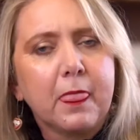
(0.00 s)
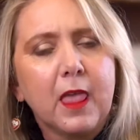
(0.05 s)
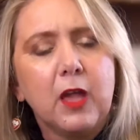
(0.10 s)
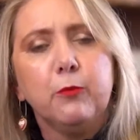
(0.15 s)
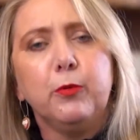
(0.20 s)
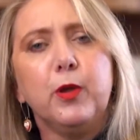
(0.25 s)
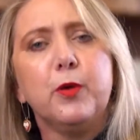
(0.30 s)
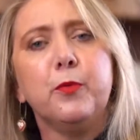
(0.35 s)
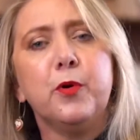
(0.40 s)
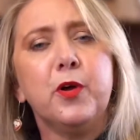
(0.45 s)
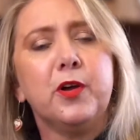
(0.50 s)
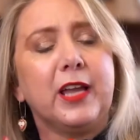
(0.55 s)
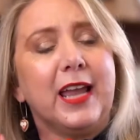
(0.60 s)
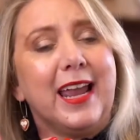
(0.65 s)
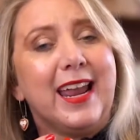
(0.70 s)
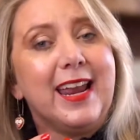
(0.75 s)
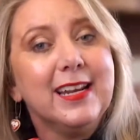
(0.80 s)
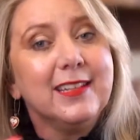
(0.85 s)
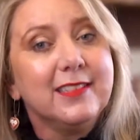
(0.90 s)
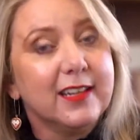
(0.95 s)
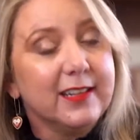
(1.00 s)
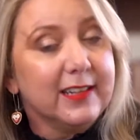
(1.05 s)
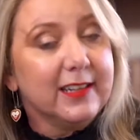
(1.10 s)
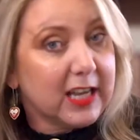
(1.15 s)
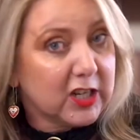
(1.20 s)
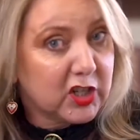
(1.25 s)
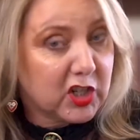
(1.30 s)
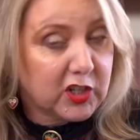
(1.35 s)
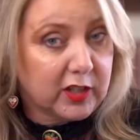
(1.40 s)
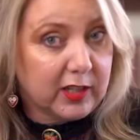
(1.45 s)
We work
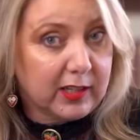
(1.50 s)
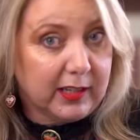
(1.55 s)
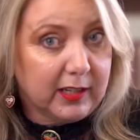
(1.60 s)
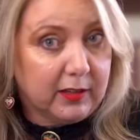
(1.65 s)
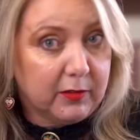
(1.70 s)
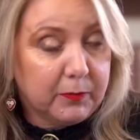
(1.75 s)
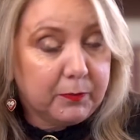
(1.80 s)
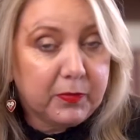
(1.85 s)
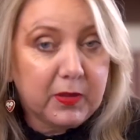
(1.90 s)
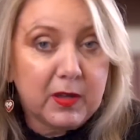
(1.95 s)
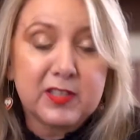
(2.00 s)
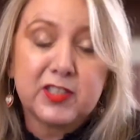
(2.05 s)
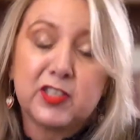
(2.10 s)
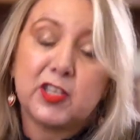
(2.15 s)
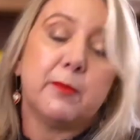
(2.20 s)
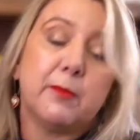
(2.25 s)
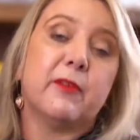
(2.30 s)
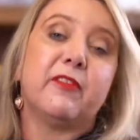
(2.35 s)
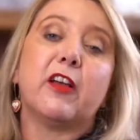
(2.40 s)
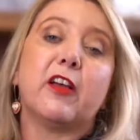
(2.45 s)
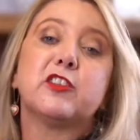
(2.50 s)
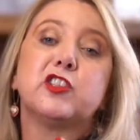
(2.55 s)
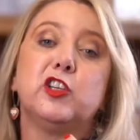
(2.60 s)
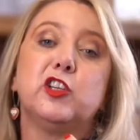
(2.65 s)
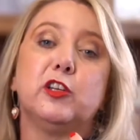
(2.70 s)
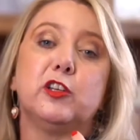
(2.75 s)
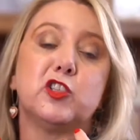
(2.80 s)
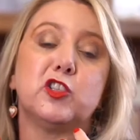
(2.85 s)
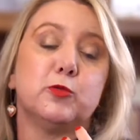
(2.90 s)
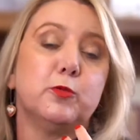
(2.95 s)
internationally. Some of our
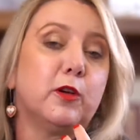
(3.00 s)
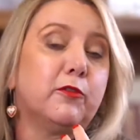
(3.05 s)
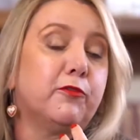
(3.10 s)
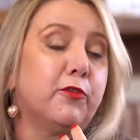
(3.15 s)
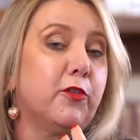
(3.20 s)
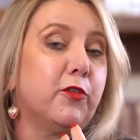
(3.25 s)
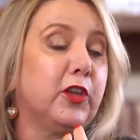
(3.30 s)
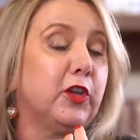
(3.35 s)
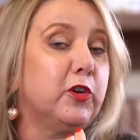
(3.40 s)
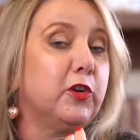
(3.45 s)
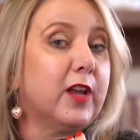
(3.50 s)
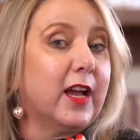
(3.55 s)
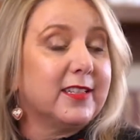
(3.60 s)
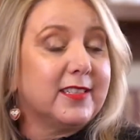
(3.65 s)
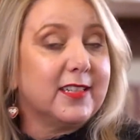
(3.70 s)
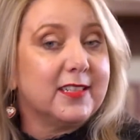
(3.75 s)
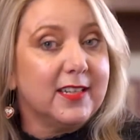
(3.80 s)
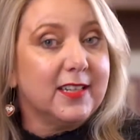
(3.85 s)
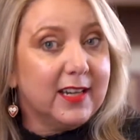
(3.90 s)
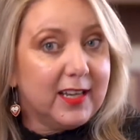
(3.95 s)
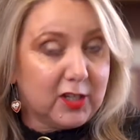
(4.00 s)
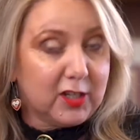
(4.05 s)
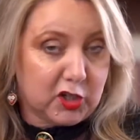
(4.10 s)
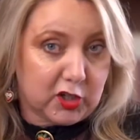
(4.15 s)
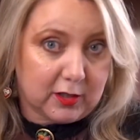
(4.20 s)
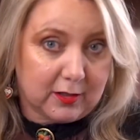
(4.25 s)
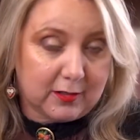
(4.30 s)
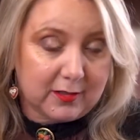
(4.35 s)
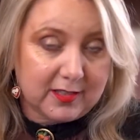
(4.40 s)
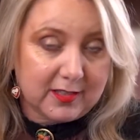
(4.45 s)
students work for the United
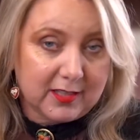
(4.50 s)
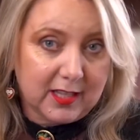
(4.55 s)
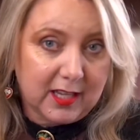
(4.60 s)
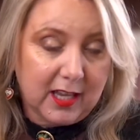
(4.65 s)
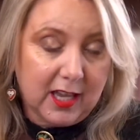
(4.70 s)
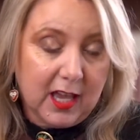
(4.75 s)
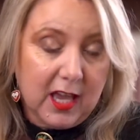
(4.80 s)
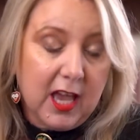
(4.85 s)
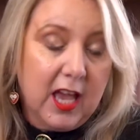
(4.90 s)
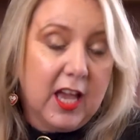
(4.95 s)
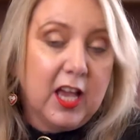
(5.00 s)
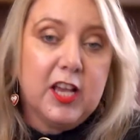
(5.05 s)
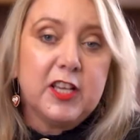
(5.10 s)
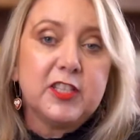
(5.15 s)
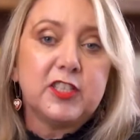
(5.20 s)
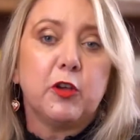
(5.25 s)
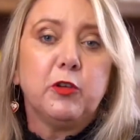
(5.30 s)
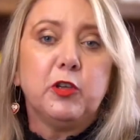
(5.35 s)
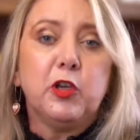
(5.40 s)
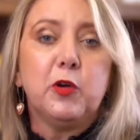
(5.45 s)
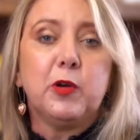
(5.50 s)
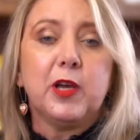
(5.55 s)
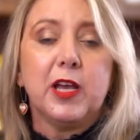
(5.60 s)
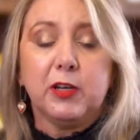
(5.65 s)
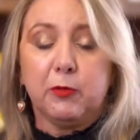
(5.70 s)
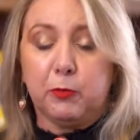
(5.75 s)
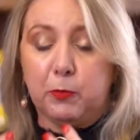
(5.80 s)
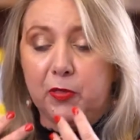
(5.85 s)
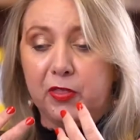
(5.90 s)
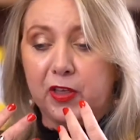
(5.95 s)
Nations. So you
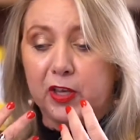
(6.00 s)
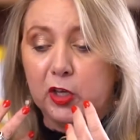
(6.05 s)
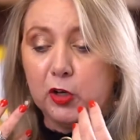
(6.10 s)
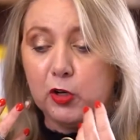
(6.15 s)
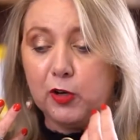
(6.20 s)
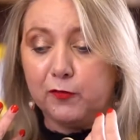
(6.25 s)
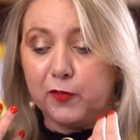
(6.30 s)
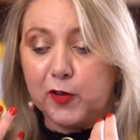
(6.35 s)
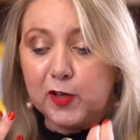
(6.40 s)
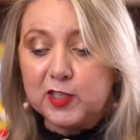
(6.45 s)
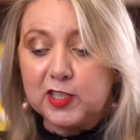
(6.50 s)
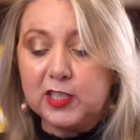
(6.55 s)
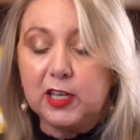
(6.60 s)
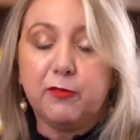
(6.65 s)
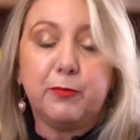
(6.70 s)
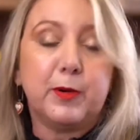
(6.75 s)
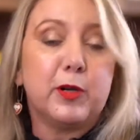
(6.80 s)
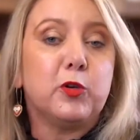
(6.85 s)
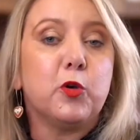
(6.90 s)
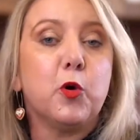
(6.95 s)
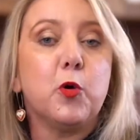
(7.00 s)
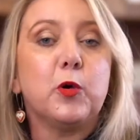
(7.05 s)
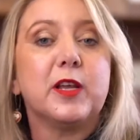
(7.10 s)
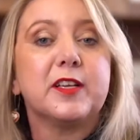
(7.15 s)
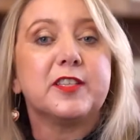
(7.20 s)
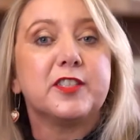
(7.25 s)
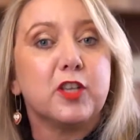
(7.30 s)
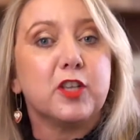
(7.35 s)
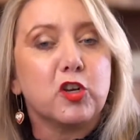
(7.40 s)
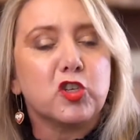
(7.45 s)
can, with the University of Pretoria
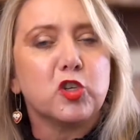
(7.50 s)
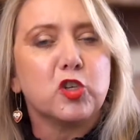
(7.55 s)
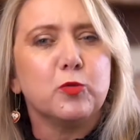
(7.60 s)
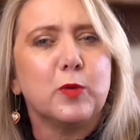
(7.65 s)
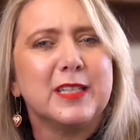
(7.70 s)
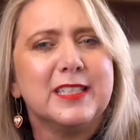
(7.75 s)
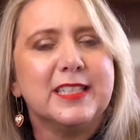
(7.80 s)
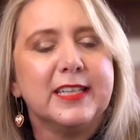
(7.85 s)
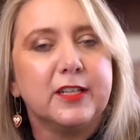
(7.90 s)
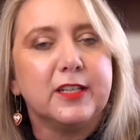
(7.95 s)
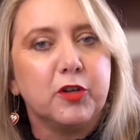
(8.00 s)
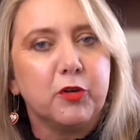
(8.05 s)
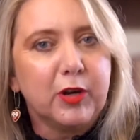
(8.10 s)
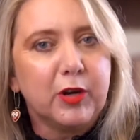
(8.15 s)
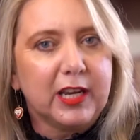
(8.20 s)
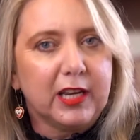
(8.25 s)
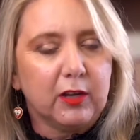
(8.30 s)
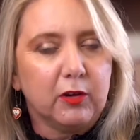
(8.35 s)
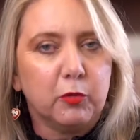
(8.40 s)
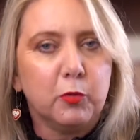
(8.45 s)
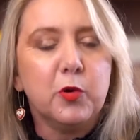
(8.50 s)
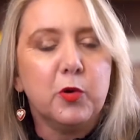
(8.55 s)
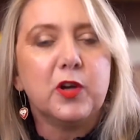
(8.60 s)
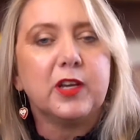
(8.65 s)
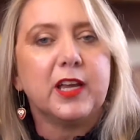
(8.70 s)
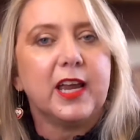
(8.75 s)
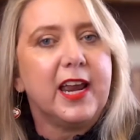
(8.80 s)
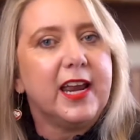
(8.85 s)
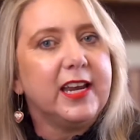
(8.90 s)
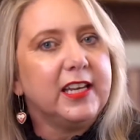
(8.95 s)
social work degree,
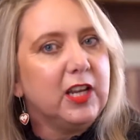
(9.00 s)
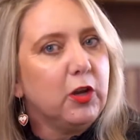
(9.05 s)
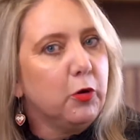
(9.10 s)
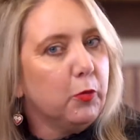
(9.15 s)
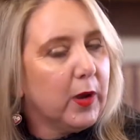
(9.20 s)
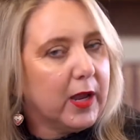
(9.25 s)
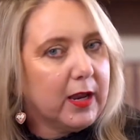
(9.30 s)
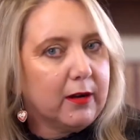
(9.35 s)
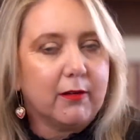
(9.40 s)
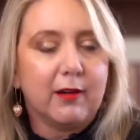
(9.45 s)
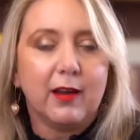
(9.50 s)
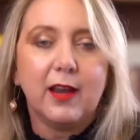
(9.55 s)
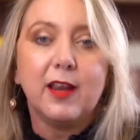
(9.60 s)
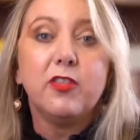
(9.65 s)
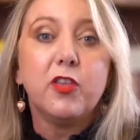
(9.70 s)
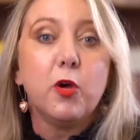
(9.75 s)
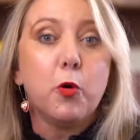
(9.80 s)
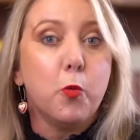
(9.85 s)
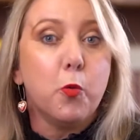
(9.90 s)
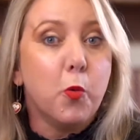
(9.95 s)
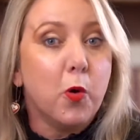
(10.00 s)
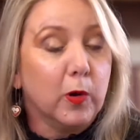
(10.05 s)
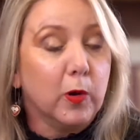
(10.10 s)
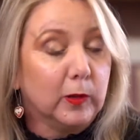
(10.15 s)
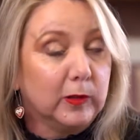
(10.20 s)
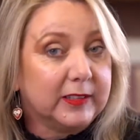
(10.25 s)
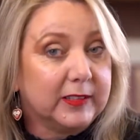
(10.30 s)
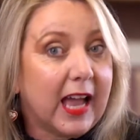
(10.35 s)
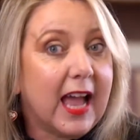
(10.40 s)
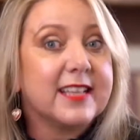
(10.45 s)
work anywhere in the
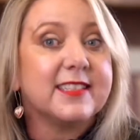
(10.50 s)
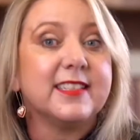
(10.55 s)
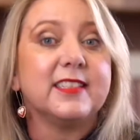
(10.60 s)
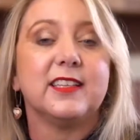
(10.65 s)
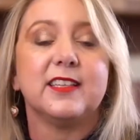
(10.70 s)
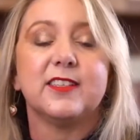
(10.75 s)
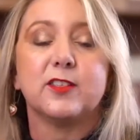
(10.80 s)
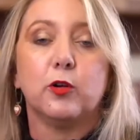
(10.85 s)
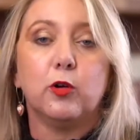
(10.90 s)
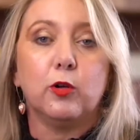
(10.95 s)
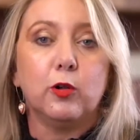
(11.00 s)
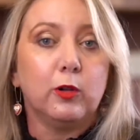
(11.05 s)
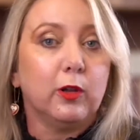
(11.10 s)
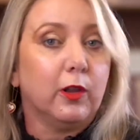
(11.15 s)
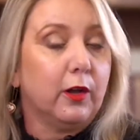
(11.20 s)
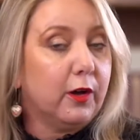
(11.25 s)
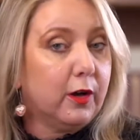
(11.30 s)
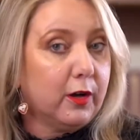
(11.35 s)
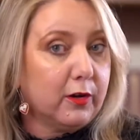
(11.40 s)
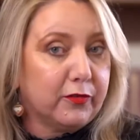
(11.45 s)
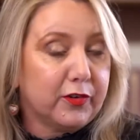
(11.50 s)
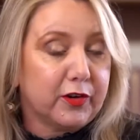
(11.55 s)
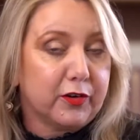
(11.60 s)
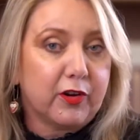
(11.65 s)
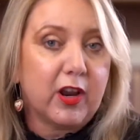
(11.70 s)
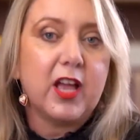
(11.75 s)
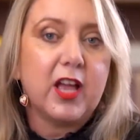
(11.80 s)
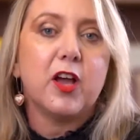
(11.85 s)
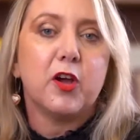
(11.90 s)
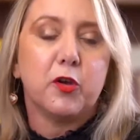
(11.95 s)
world as it is all over
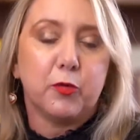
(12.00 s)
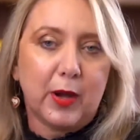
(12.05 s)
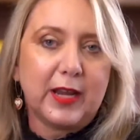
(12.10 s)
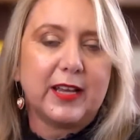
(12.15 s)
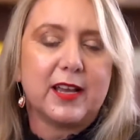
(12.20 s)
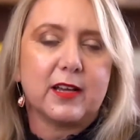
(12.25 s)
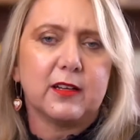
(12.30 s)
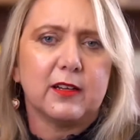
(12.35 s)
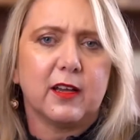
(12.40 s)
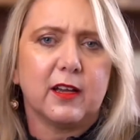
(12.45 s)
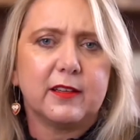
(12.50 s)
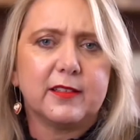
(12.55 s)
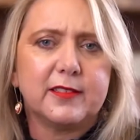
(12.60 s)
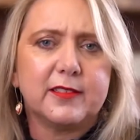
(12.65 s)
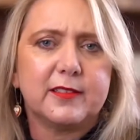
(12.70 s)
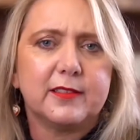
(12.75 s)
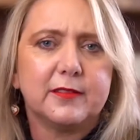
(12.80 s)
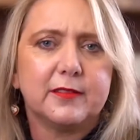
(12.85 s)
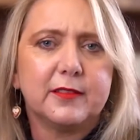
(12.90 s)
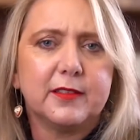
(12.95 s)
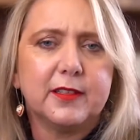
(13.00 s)
recognized.